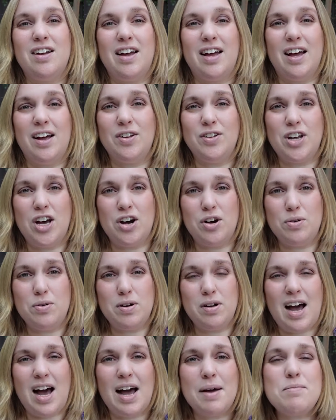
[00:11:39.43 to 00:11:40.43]
hell
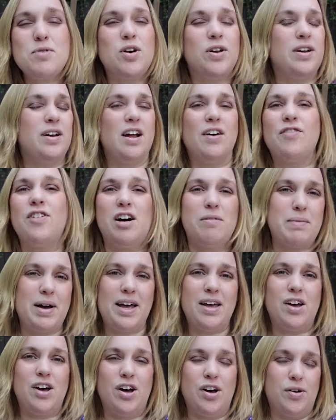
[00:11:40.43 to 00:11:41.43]
no, I'm good enough on
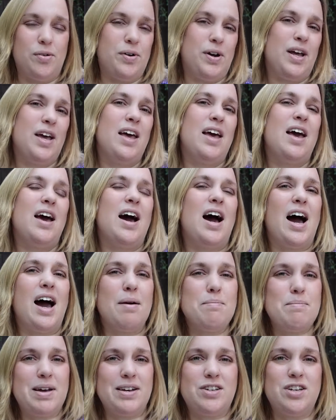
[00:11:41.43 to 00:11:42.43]
my own.
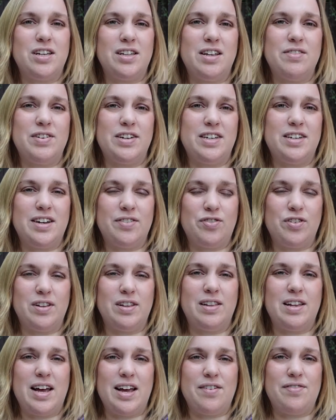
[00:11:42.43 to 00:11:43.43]
I'm meant to live a
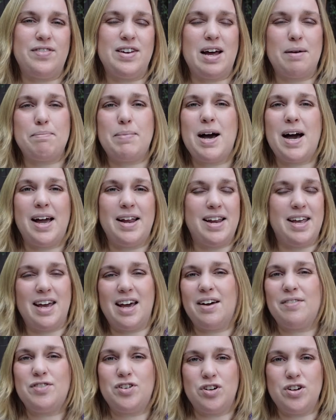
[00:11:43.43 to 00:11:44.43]
different life, not pining
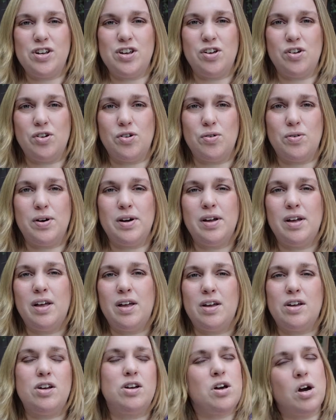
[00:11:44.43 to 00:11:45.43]
after you.
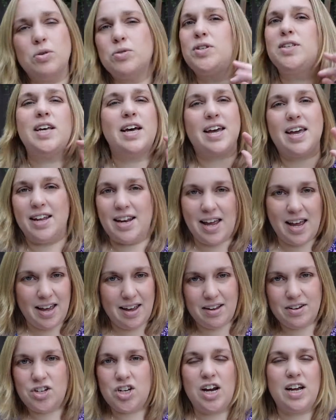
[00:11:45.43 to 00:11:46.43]
Go suck an
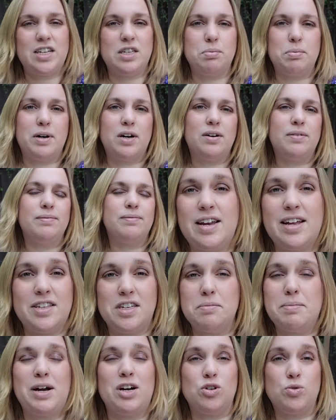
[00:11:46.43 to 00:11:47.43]
egg, Jasper.
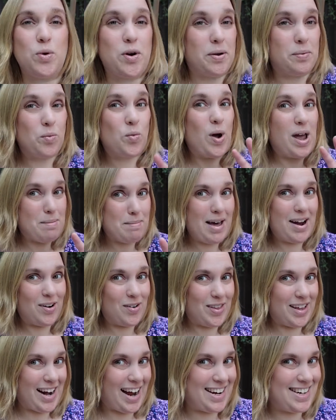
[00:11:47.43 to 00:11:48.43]
Nancy Meyers worded it way
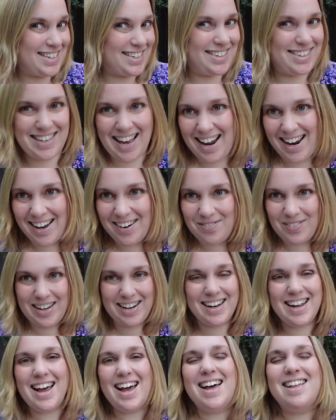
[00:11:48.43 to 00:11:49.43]
better than I just said it,
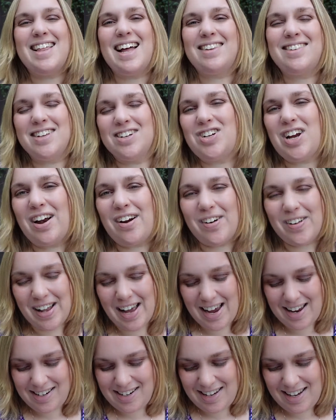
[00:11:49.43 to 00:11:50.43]
but that's the general
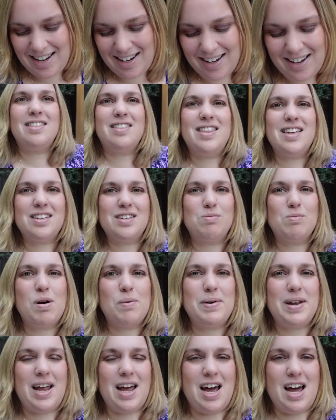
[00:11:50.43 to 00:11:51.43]
idea. This
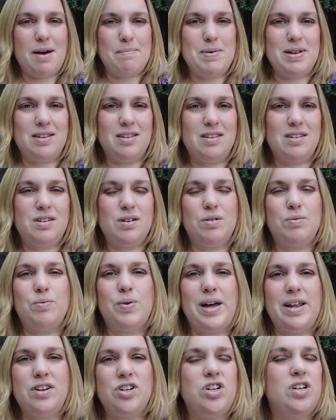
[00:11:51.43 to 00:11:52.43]
moment happens
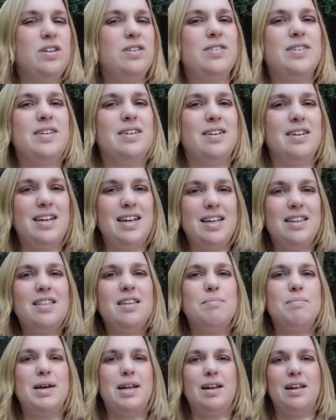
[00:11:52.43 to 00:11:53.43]
when she's in
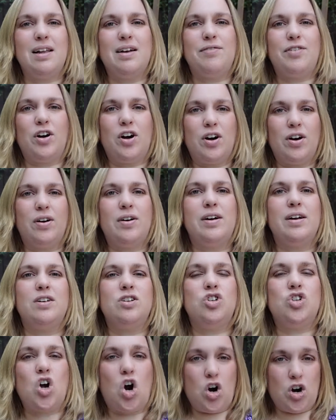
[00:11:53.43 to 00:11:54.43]
the middle of her
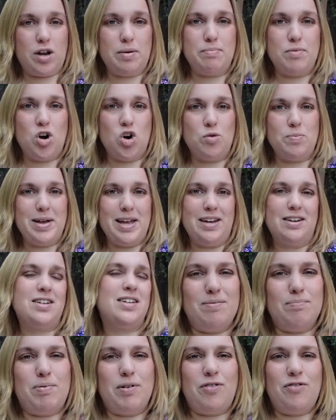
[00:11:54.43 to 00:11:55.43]
dark
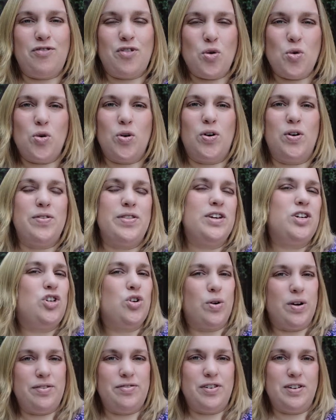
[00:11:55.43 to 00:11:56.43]
moment before the
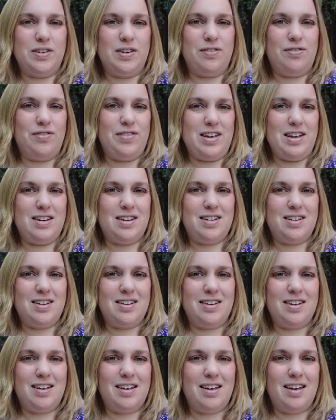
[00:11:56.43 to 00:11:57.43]
joyful
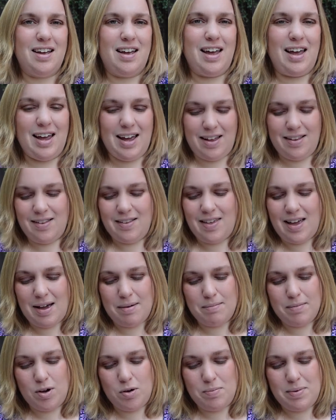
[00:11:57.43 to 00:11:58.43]
defeat. And
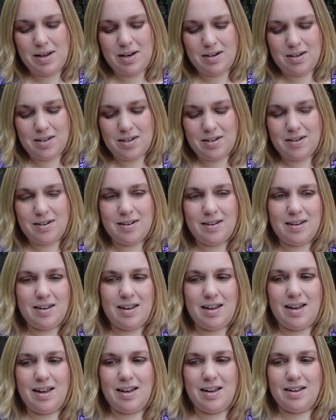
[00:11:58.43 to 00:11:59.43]
that moment
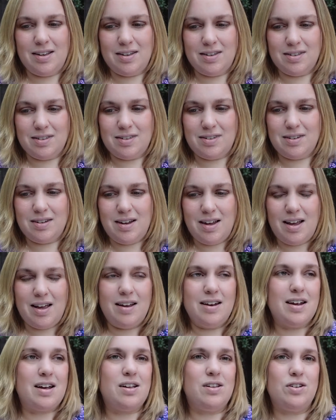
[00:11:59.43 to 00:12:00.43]
is,
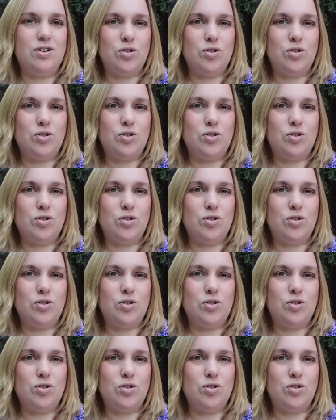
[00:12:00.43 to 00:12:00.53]
Nicola